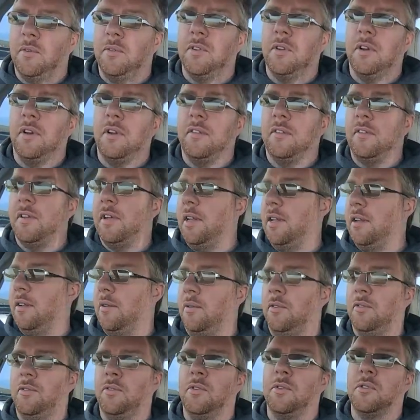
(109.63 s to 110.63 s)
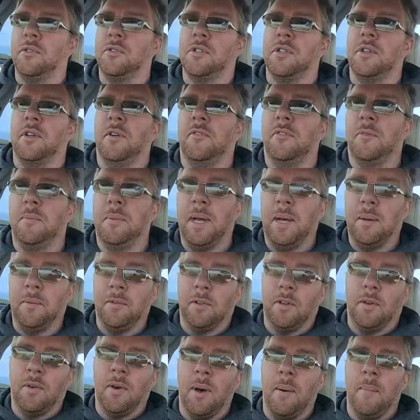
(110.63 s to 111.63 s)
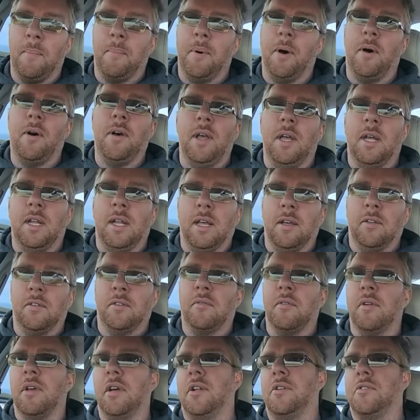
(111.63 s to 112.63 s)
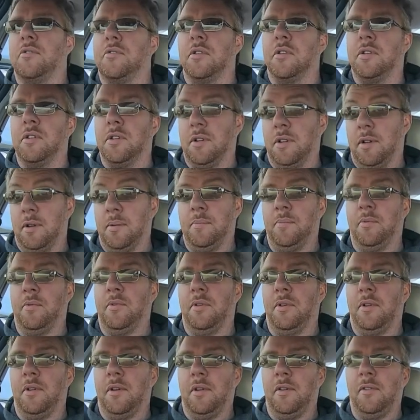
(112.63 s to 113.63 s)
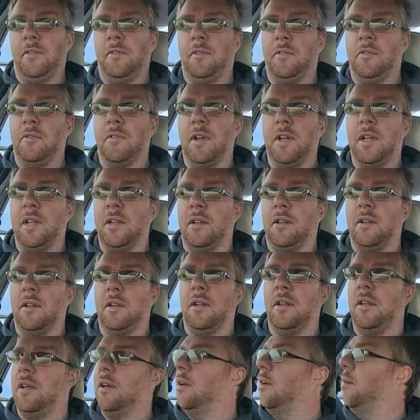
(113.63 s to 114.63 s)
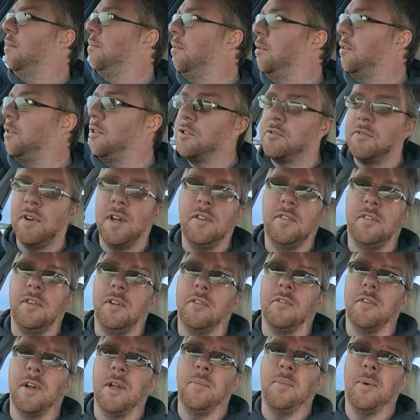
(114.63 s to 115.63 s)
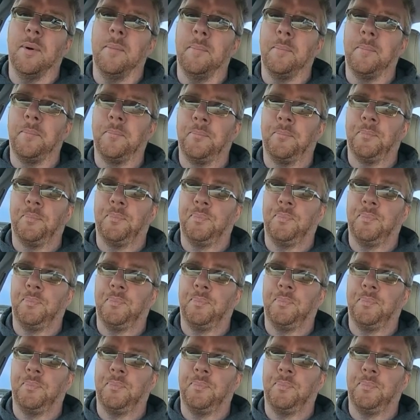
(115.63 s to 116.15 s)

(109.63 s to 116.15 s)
was 19, I was fortunate enough to be able to go out and buy an X300, bought a nice green British Racing green one.